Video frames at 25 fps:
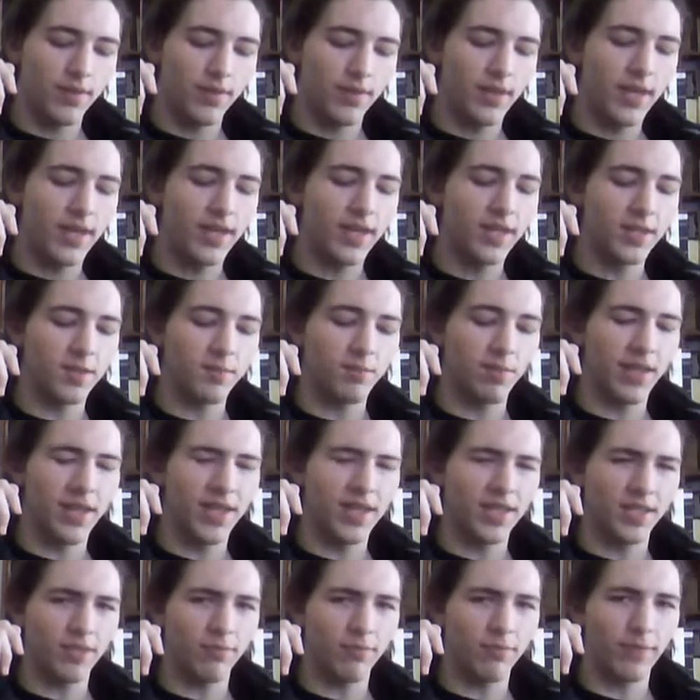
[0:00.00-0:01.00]

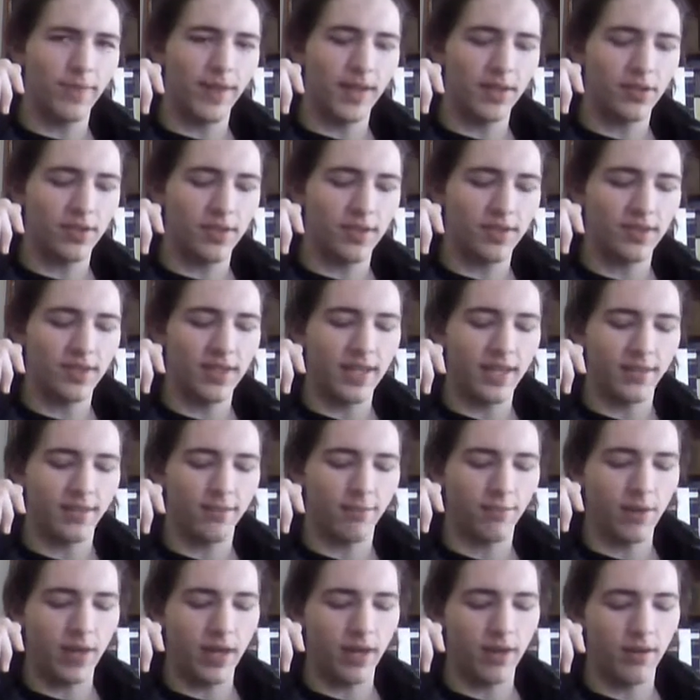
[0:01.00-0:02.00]
displays in Revenge of the
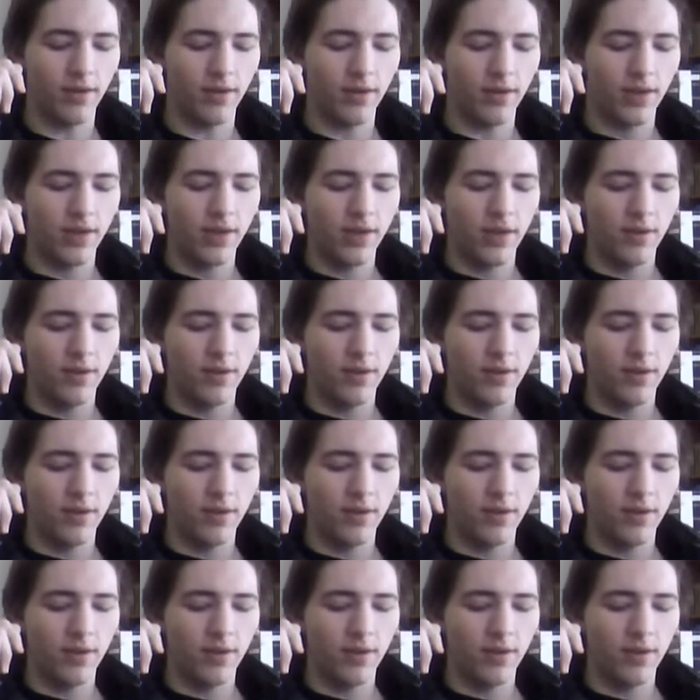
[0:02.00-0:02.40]
Sith, where